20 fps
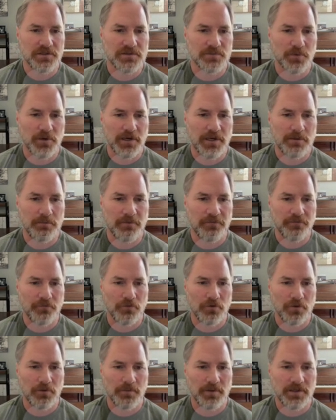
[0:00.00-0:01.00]
brand
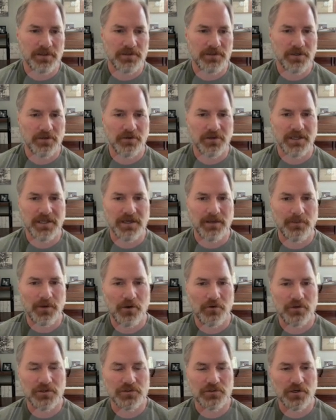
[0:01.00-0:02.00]
before, but you know, again, I'm
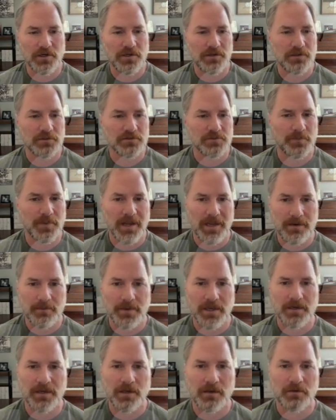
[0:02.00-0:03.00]
always trying to expand
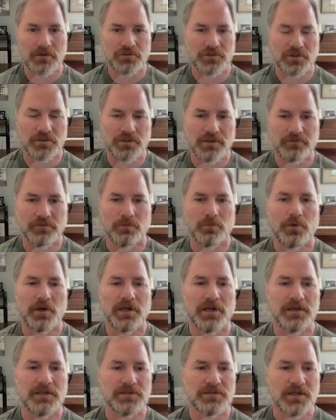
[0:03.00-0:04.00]
my knowledge on different
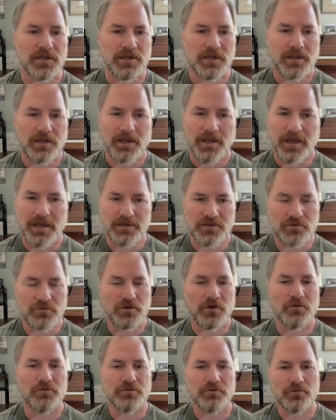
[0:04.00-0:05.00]
brands. I
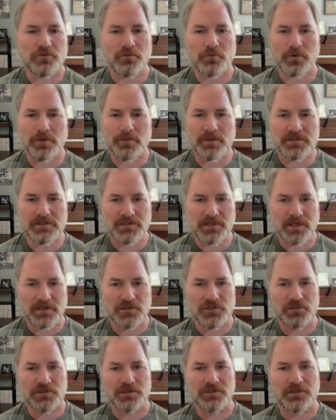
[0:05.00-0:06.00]
do go through the women's
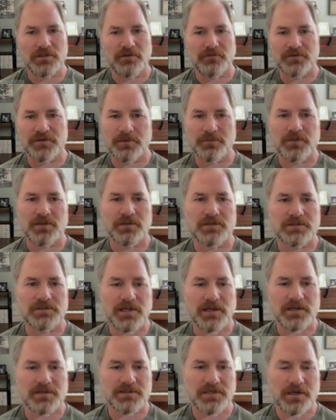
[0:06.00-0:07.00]
section. If something
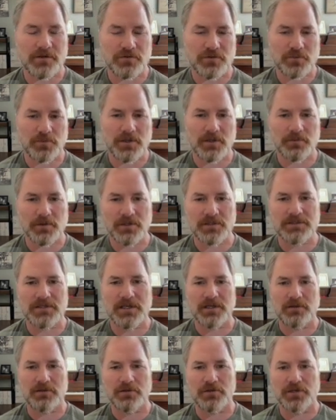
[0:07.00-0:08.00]
stands out to me, I'm going to
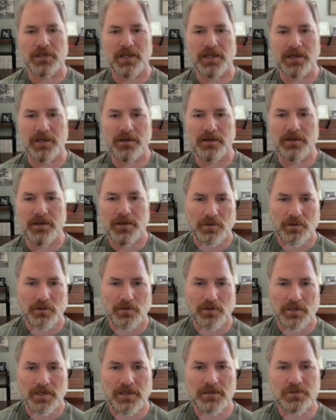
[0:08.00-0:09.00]
take a look at it.
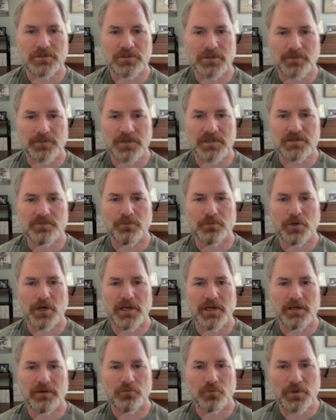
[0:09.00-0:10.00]
And I looked up this
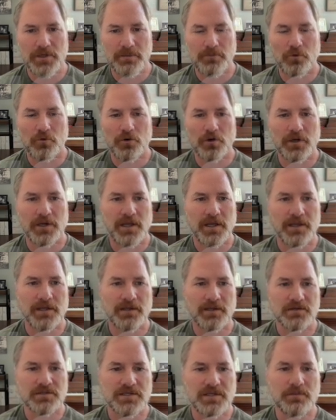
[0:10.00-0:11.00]
brand, Reborn,
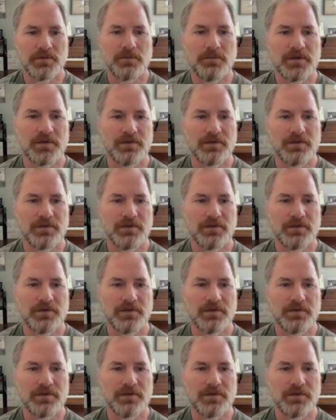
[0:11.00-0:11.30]
and there seemed to be a